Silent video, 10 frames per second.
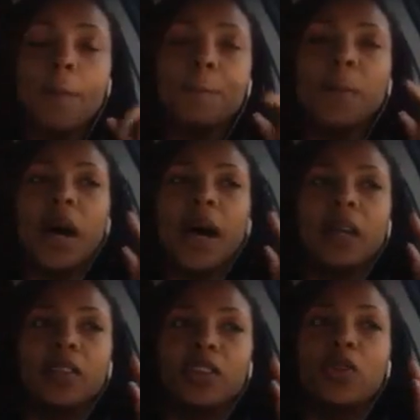but
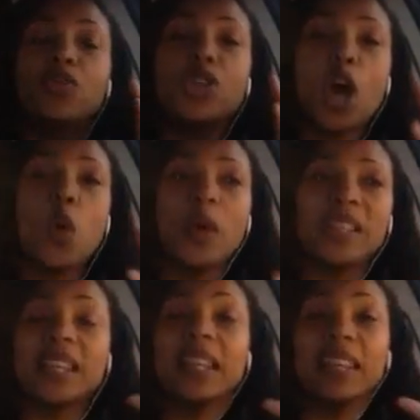you know when
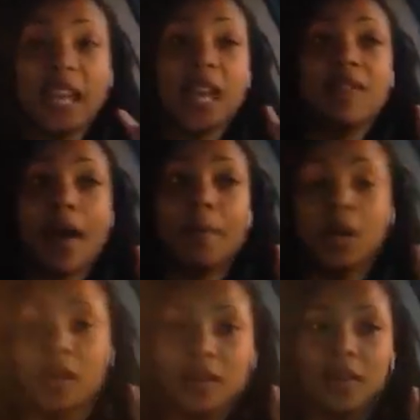to leave that
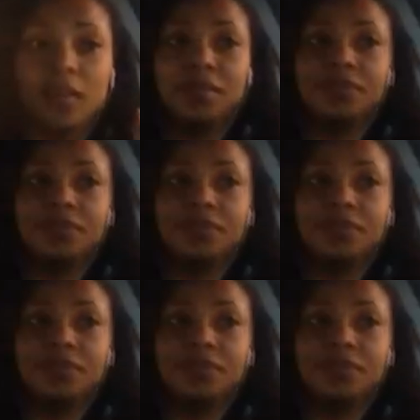mug.